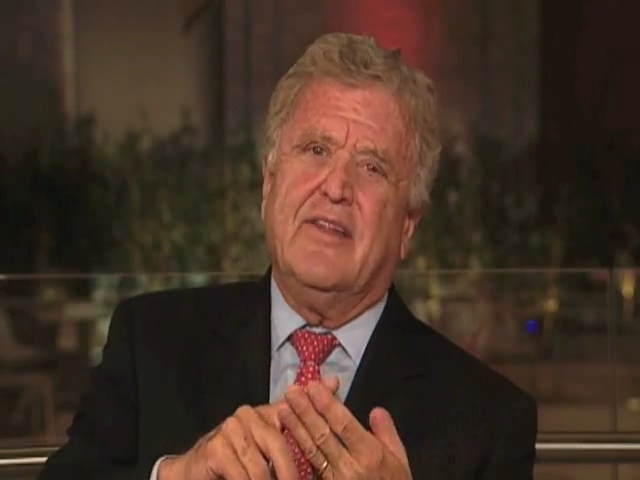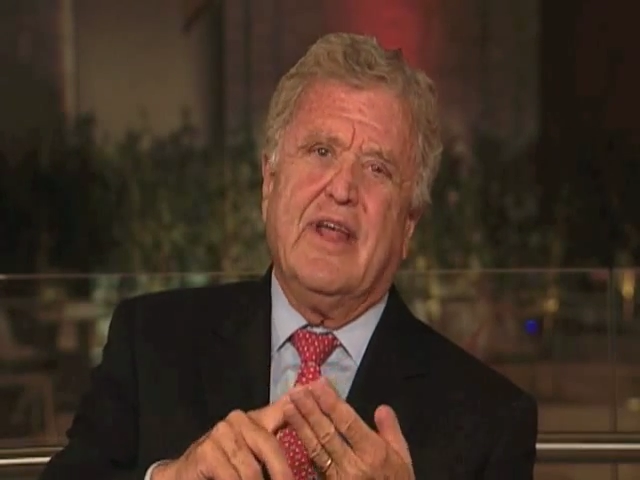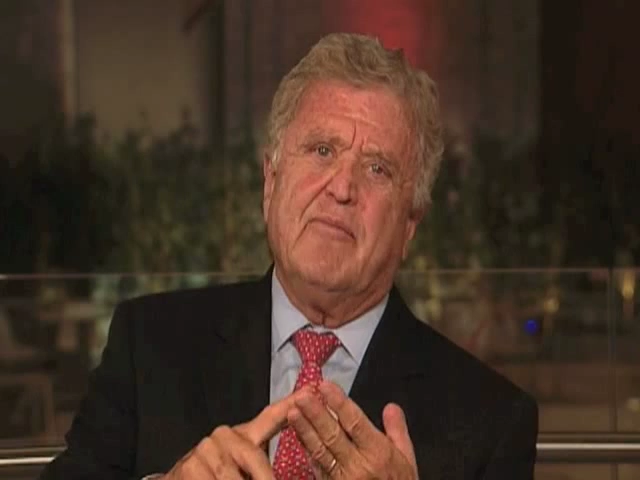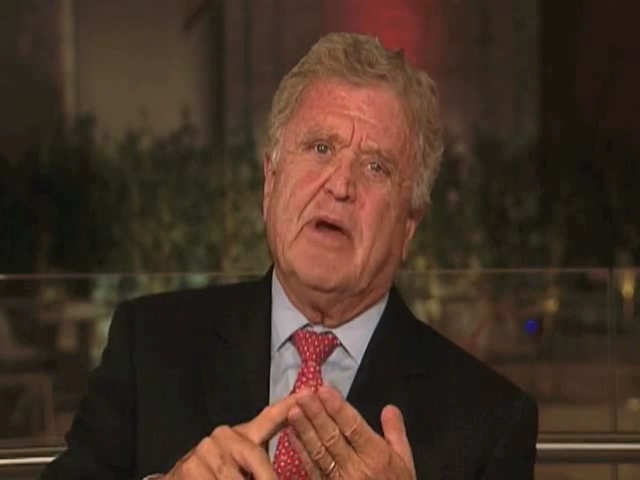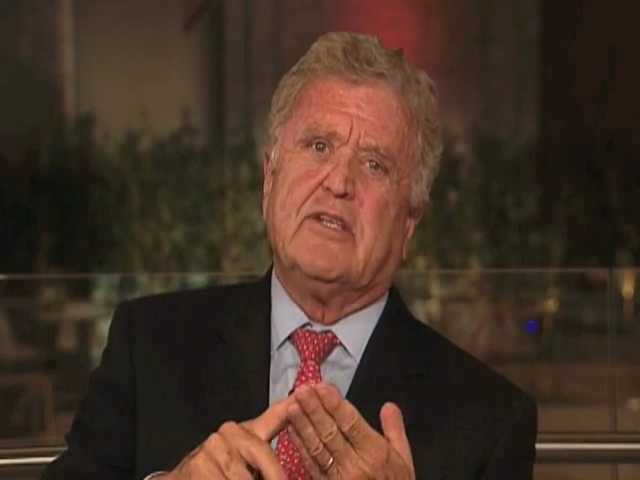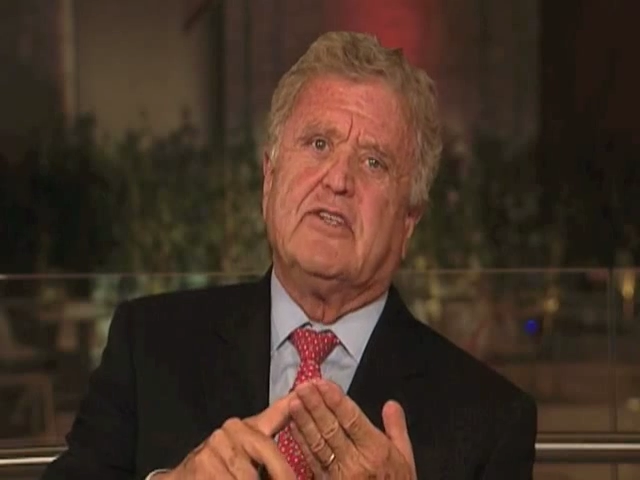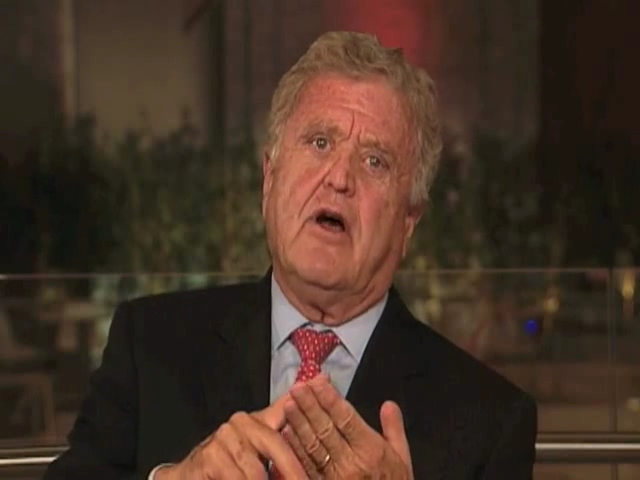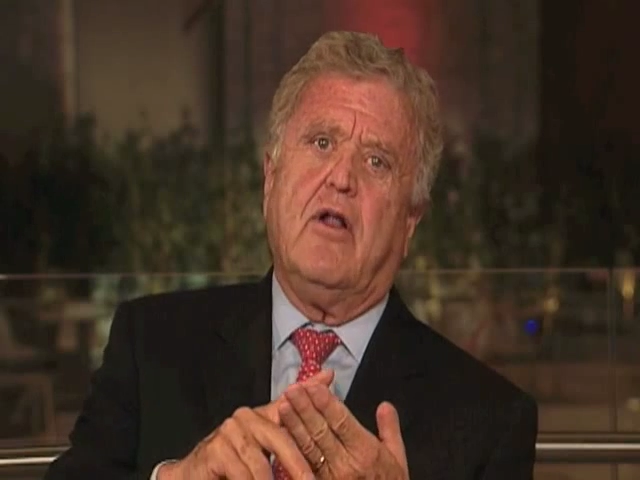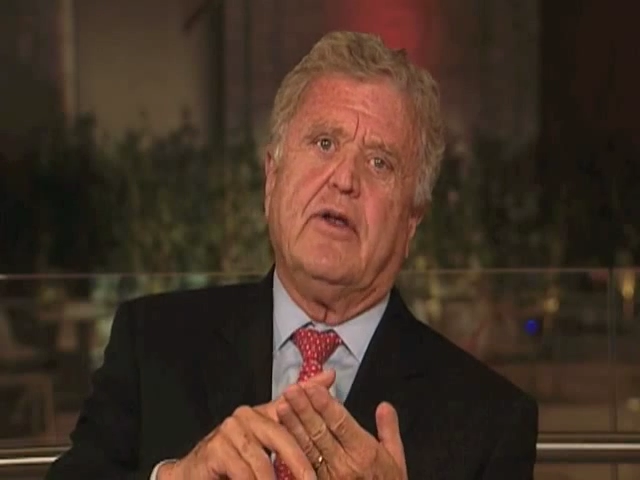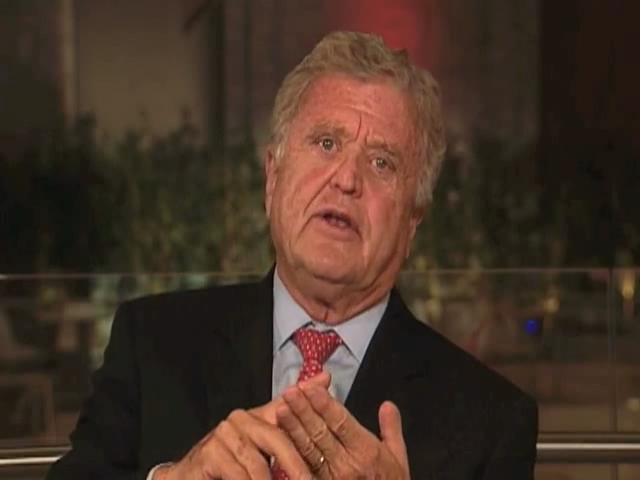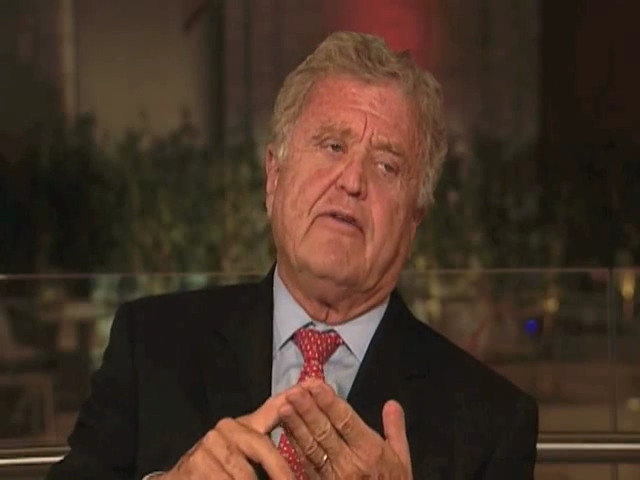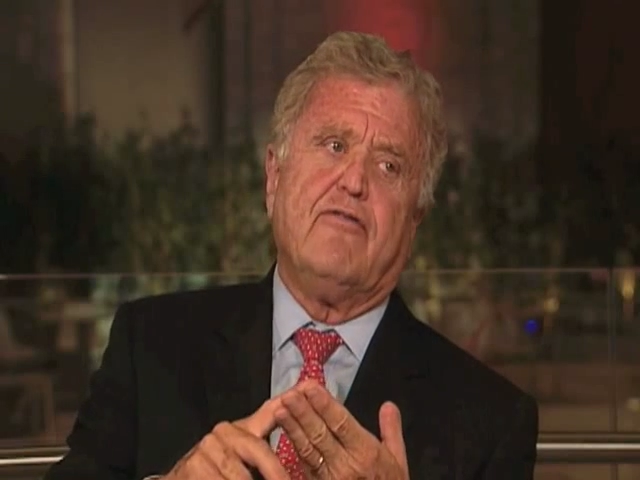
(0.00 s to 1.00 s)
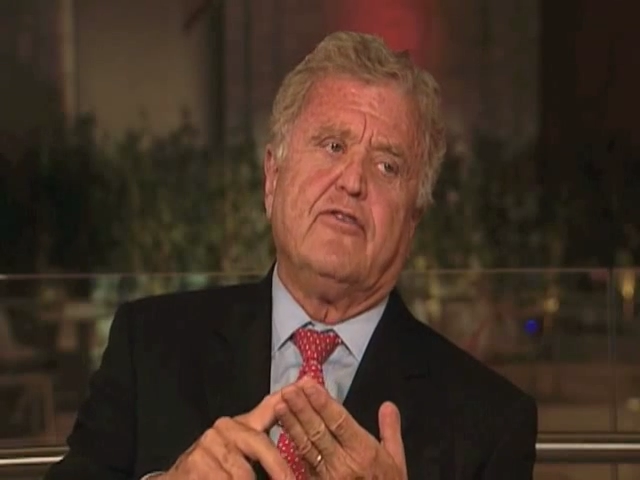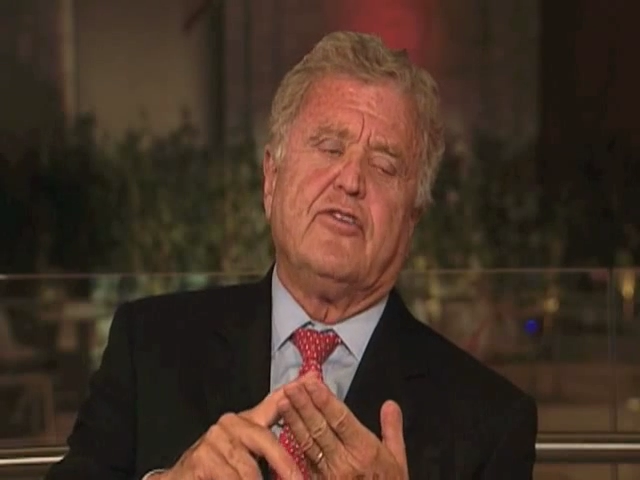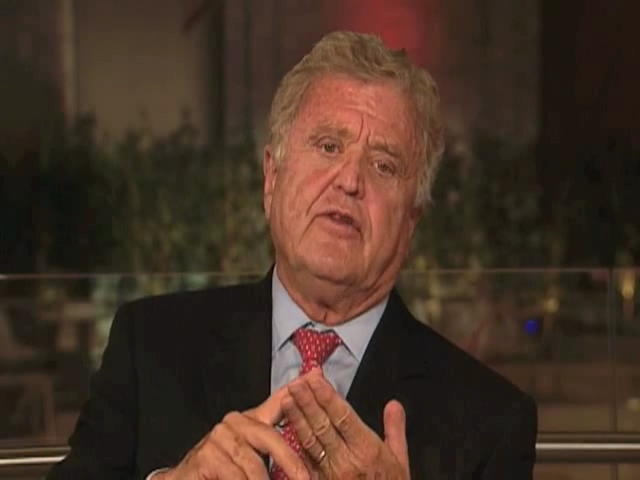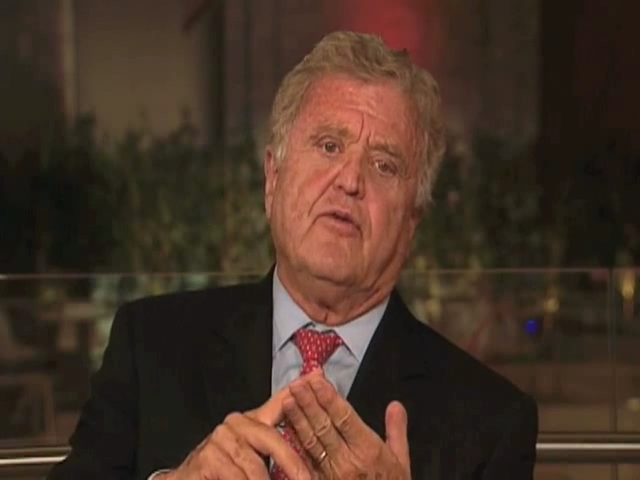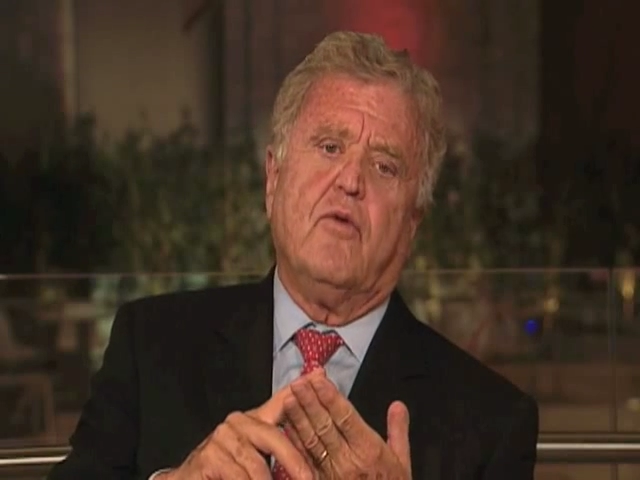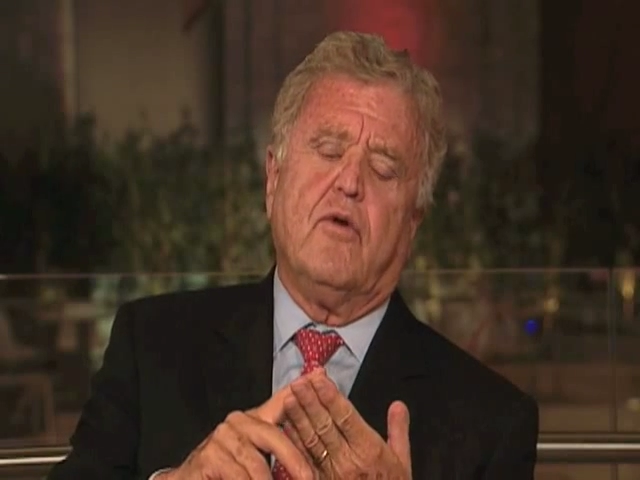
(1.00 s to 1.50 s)
That makes all the difference
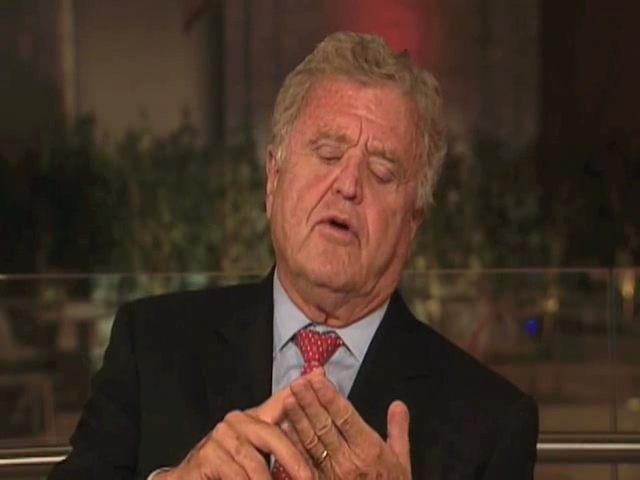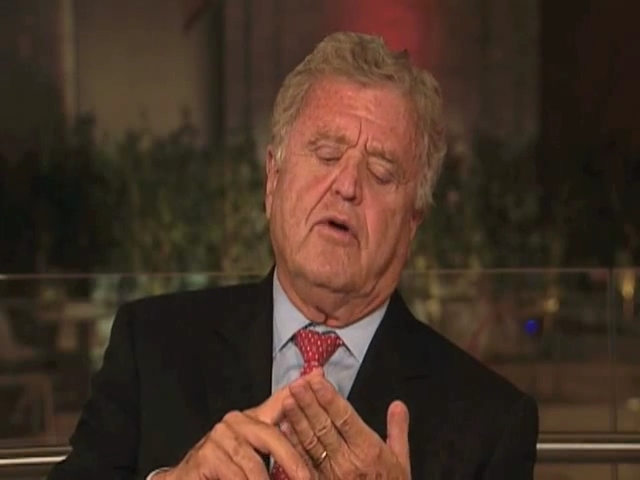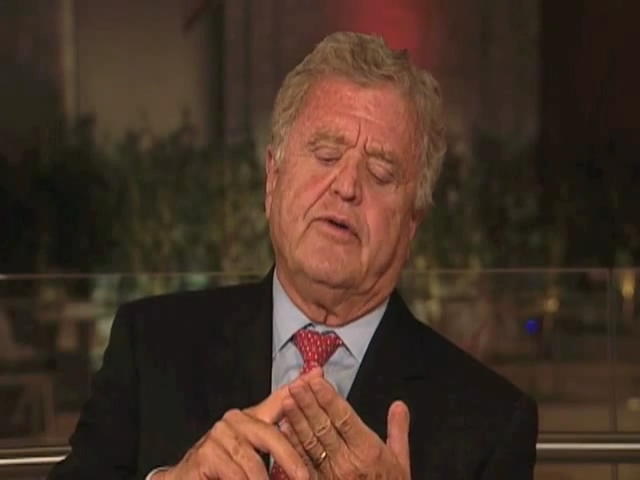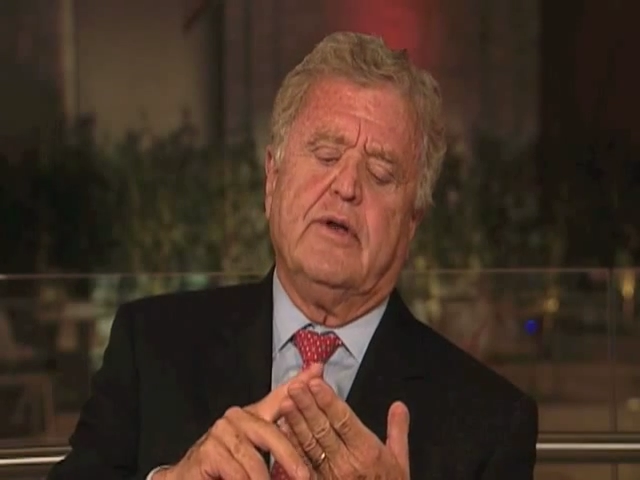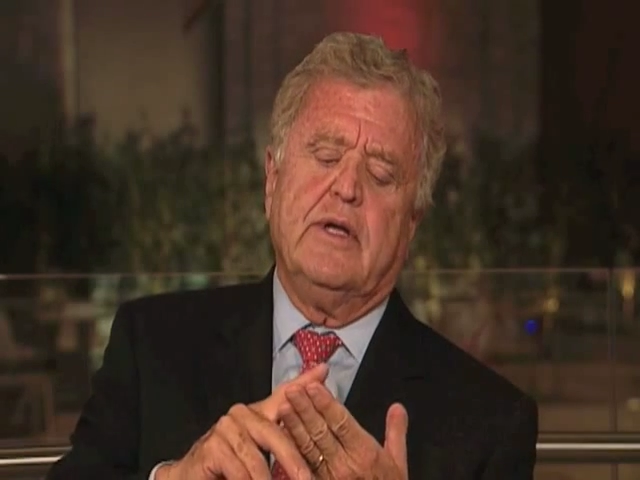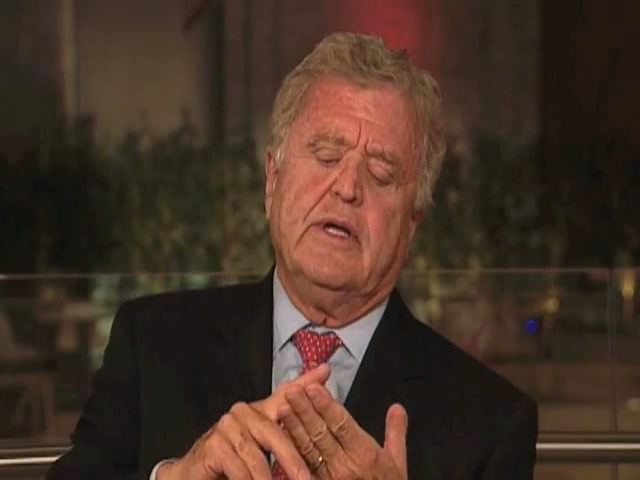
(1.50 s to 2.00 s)
in the world